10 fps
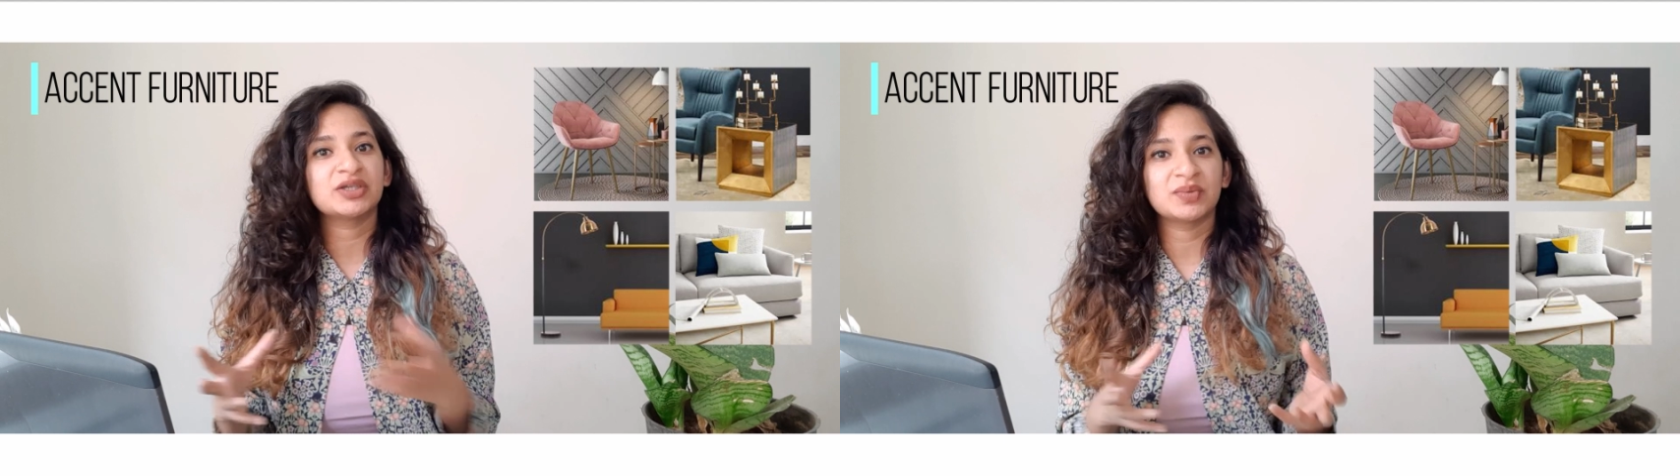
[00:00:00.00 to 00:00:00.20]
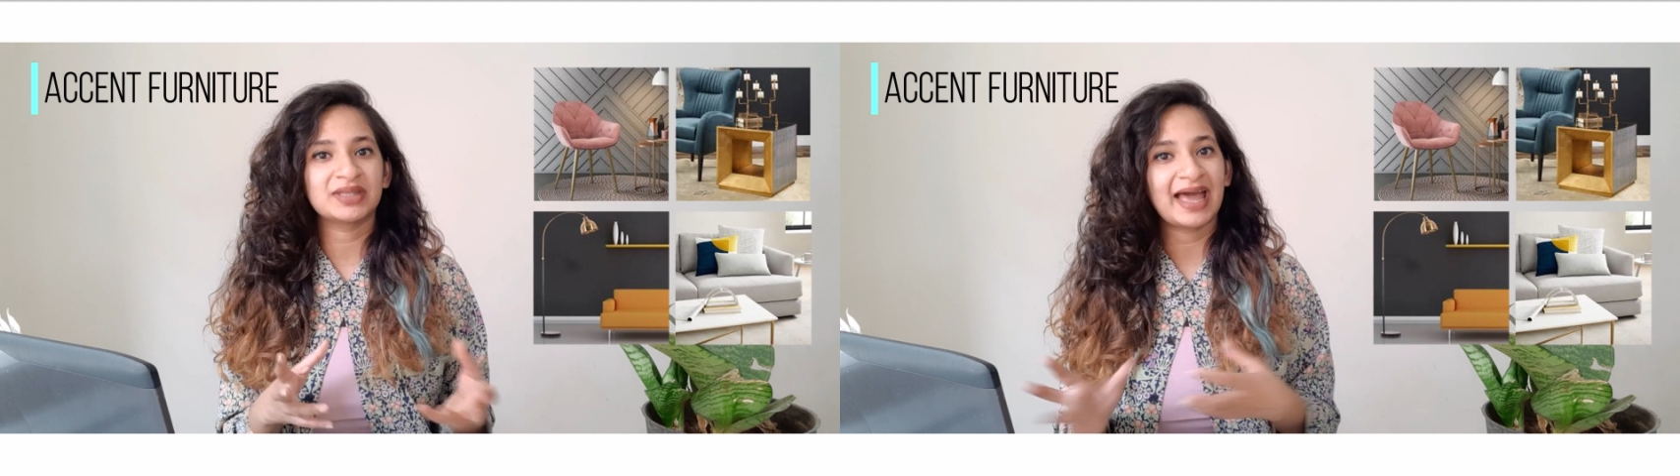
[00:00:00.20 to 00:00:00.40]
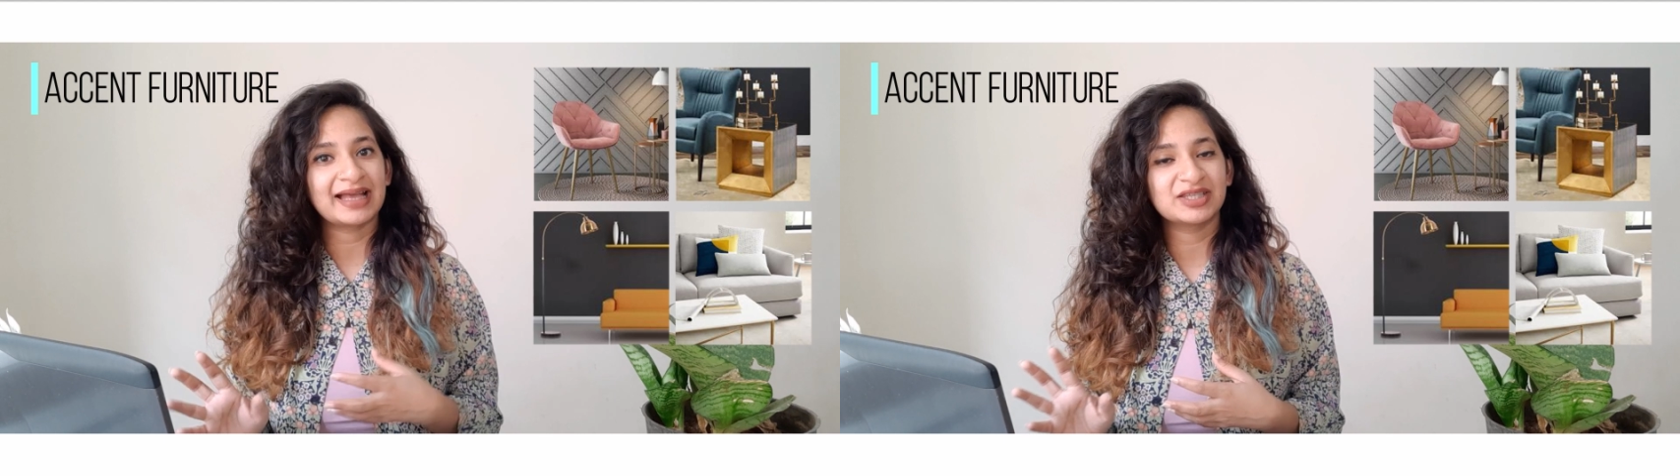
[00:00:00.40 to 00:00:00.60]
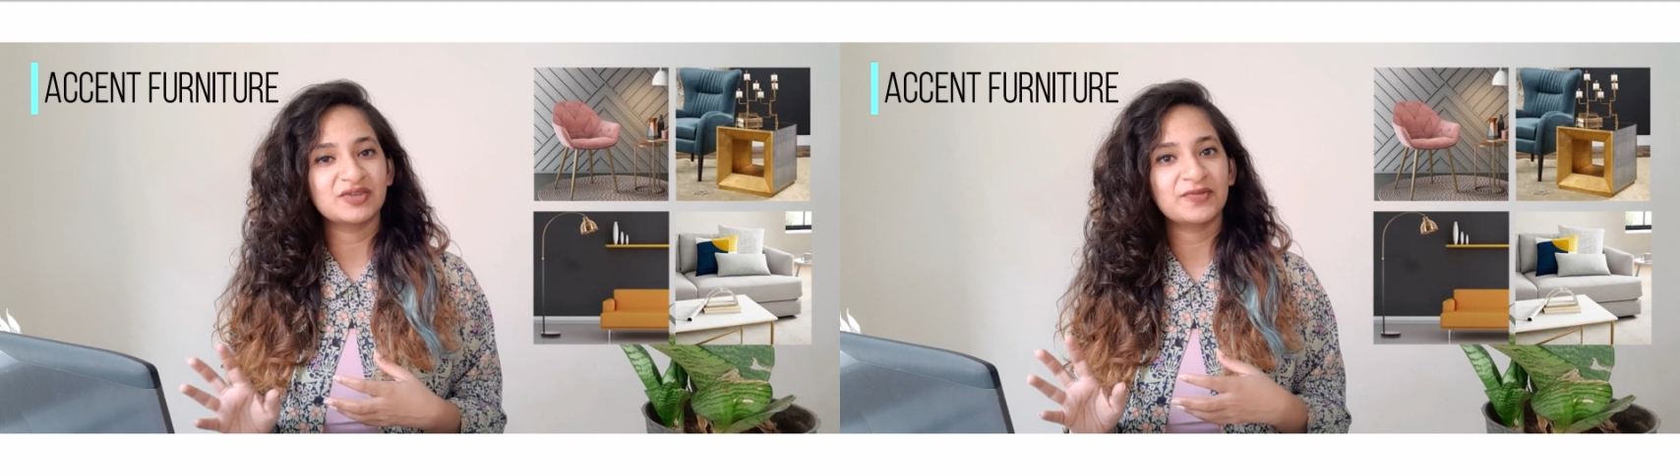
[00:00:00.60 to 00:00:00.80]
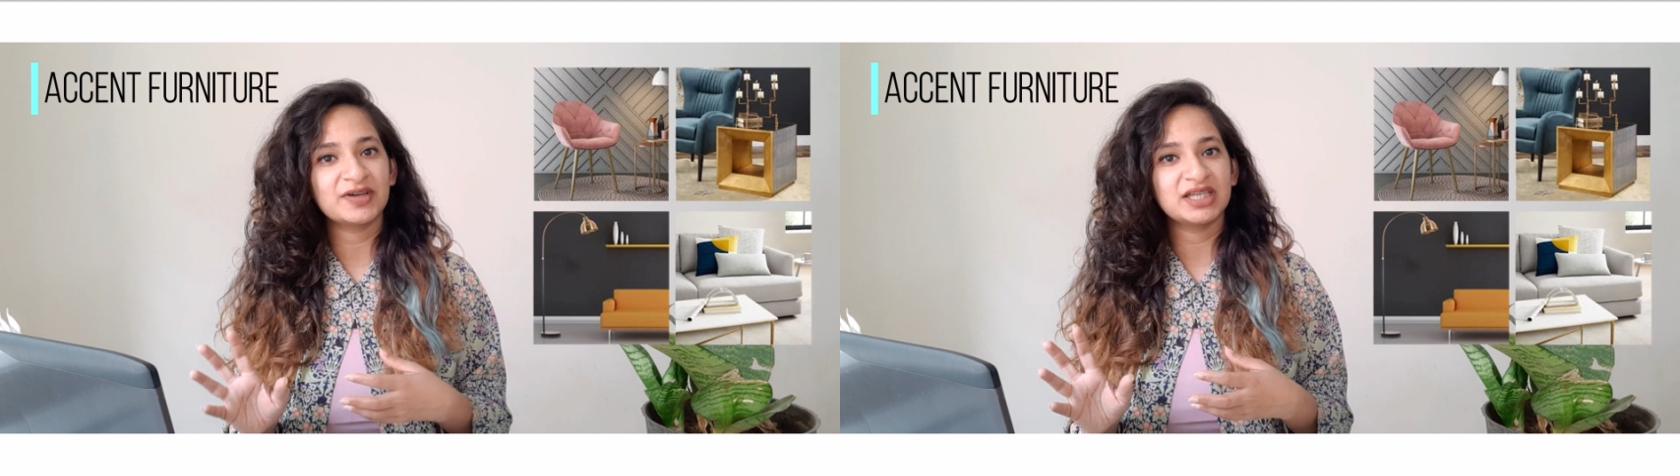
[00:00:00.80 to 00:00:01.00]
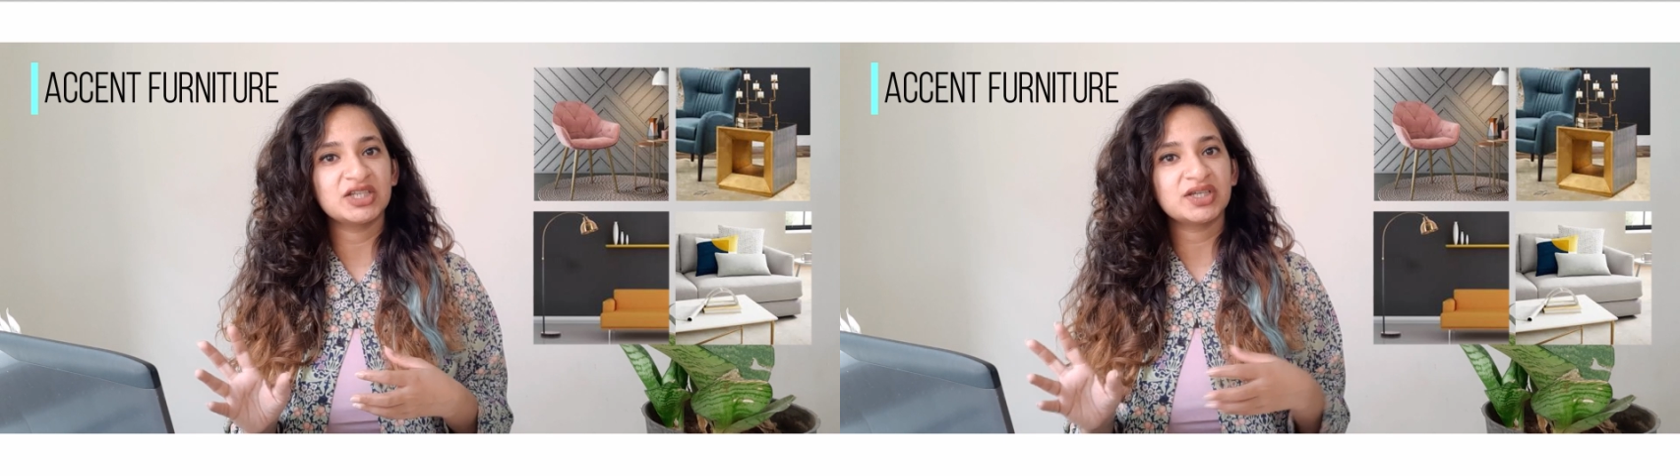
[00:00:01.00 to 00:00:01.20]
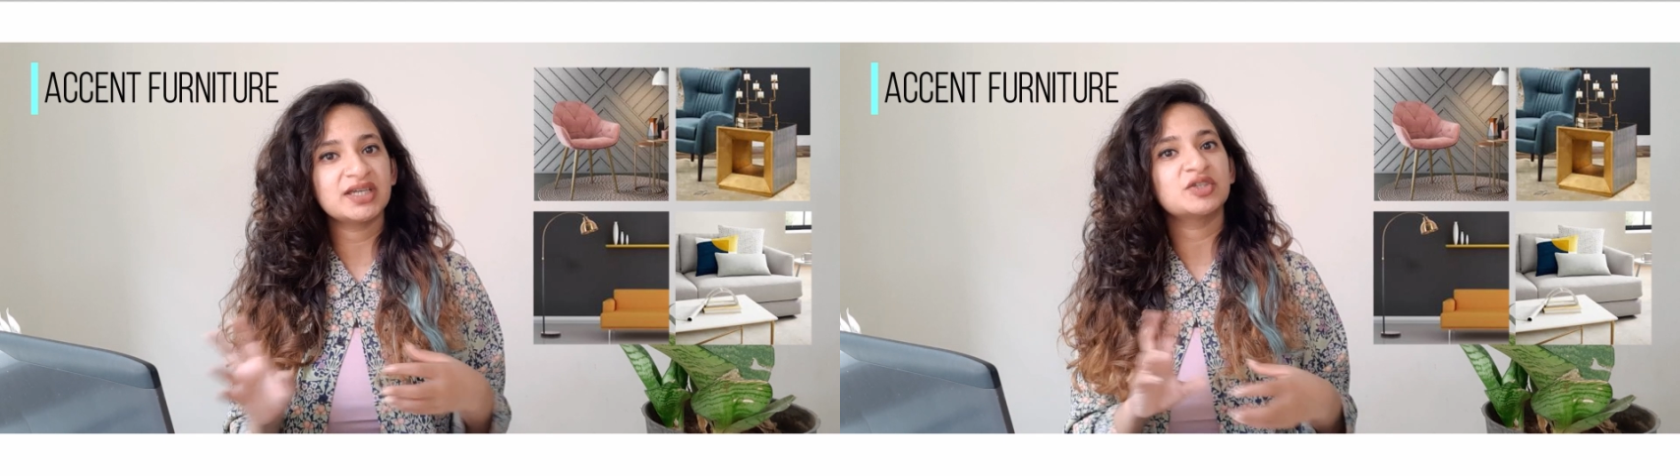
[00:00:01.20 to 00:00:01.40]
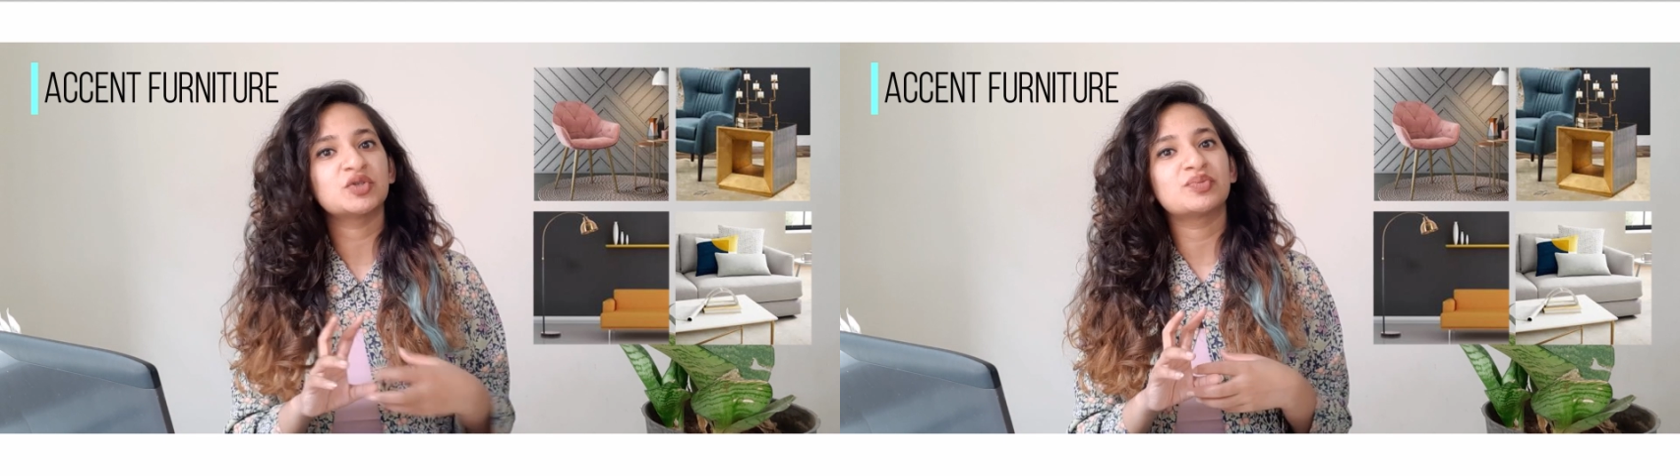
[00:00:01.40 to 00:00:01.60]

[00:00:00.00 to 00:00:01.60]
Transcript: the accent furniture